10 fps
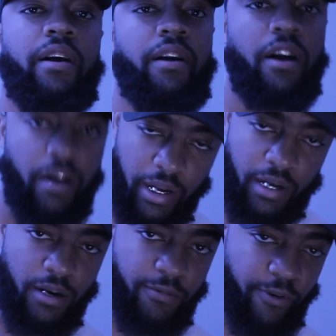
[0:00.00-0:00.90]
Her
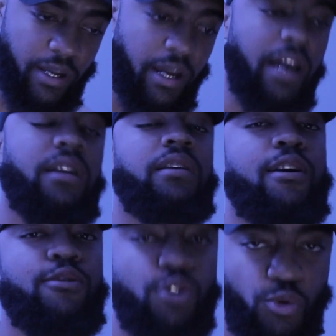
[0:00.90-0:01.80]
and her friend. I need
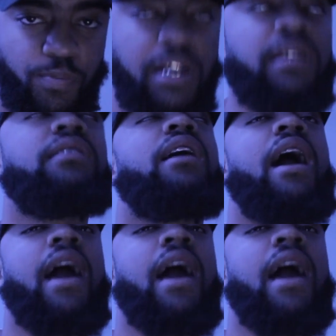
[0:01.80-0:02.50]
that two piece